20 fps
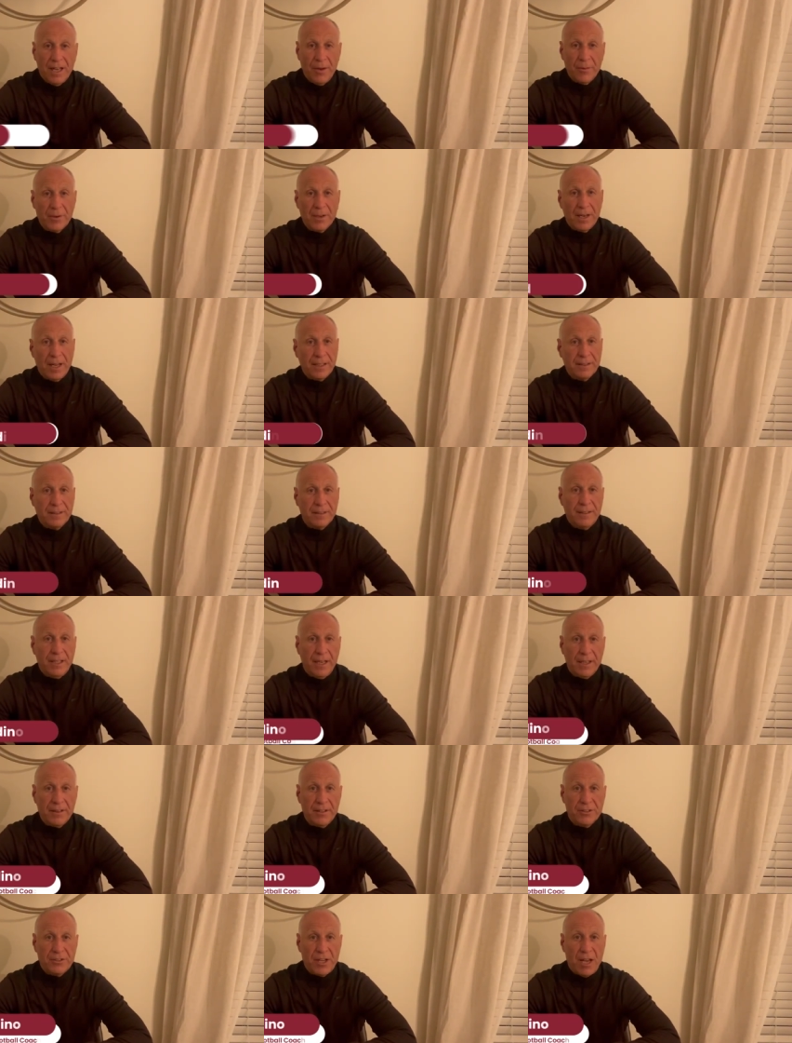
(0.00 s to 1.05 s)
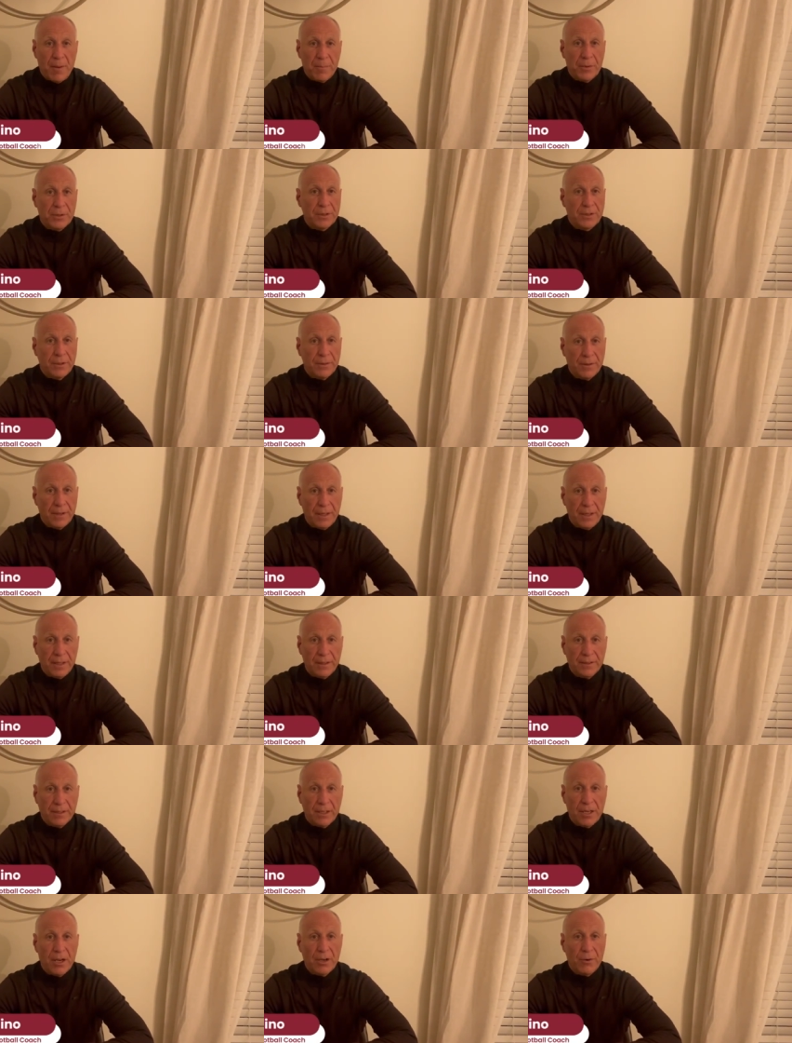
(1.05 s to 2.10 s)
I would like to take this opportunity
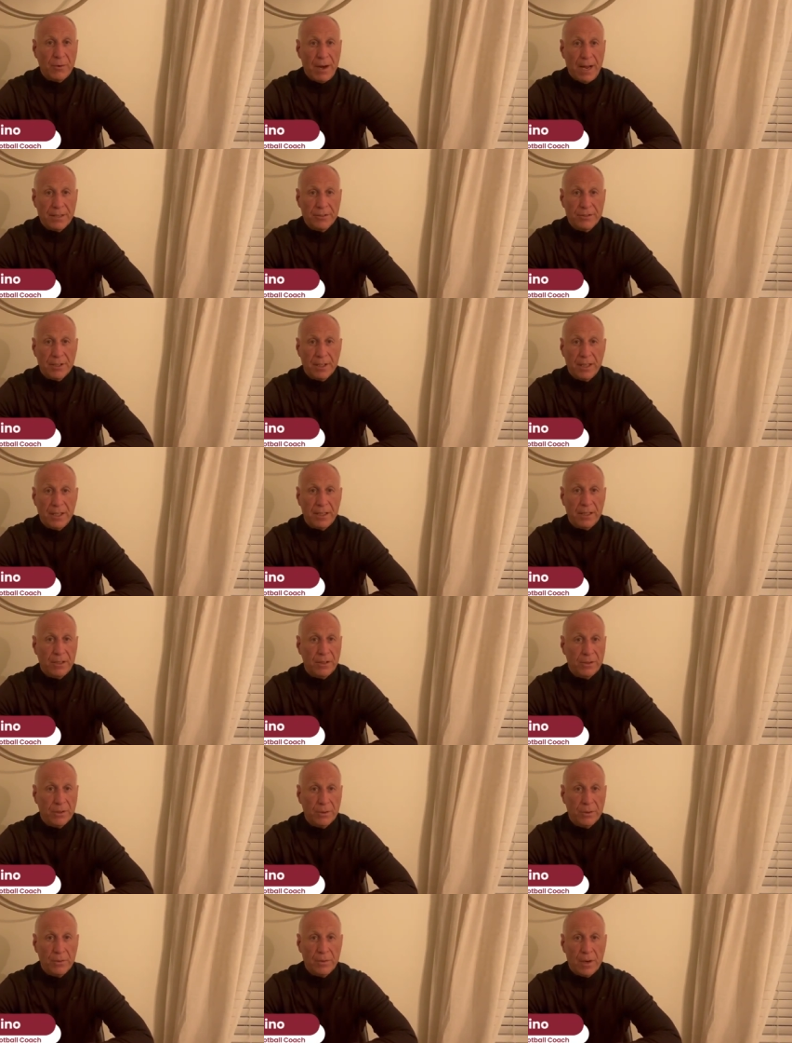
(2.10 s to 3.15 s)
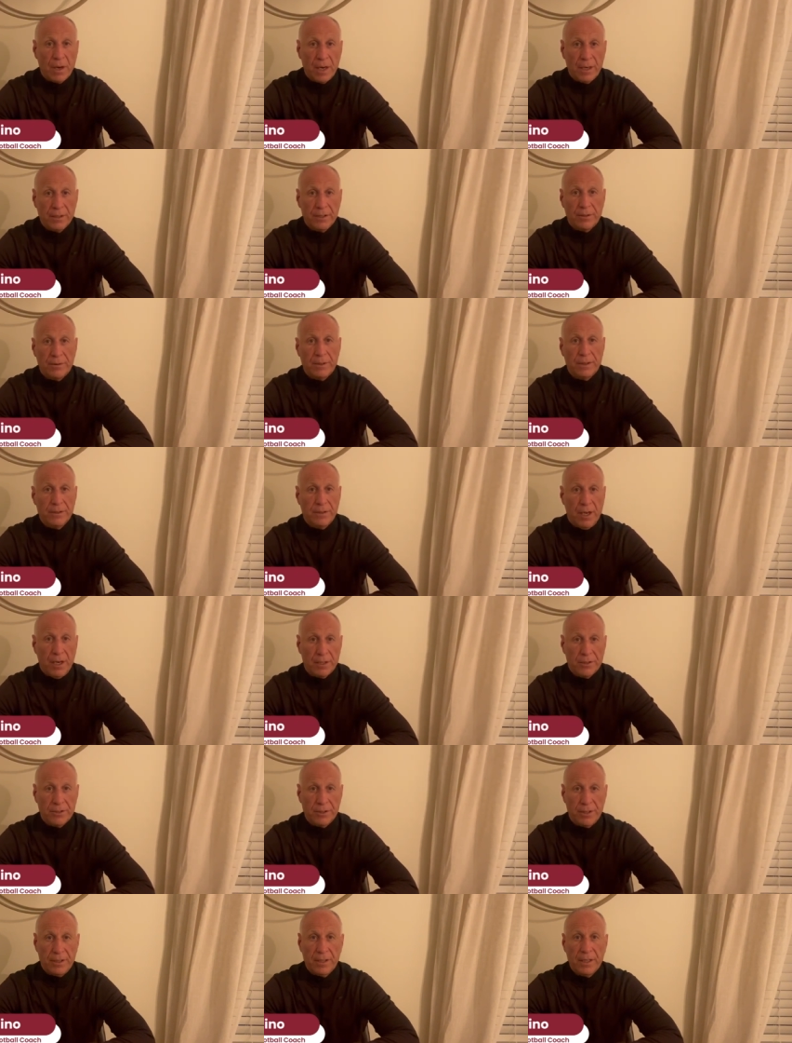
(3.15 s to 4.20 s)
to congratulate you on your
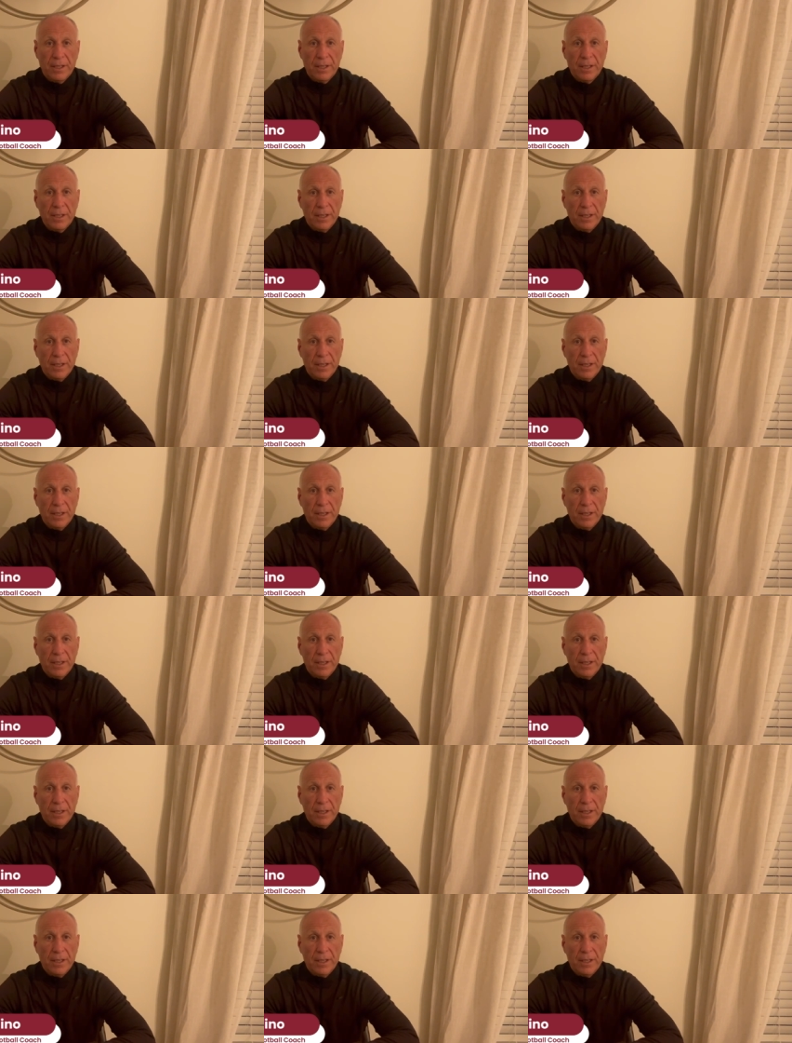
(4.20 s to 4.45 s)
induction